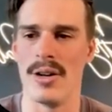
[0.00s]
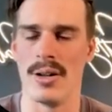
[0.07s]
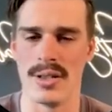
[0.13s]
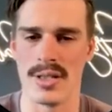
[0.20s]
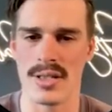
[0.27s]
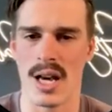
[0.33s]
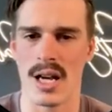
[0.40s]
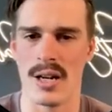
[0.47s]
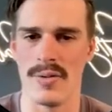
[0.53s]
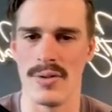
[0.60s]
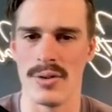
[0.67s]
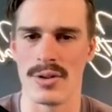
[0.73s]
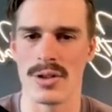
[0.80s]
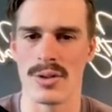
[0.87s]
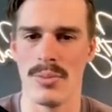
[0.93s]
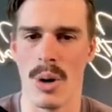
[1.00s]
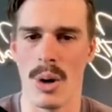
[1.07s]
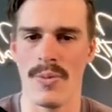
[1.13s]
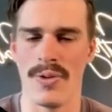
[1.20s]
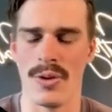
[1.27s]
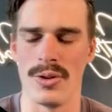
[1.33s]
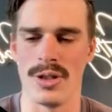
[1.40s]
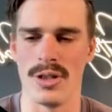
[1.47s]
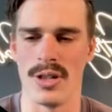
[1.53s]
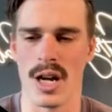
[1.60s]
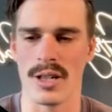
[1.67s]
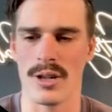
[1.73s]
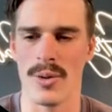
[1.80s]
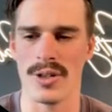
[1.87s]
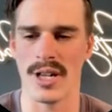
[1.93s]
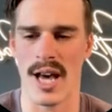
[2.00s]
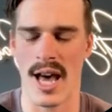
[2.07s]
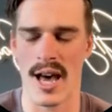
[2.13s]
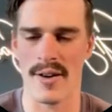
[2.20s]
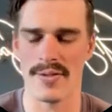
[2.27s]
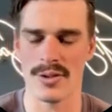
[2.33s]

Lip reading: inside of your smart views. You're not going to have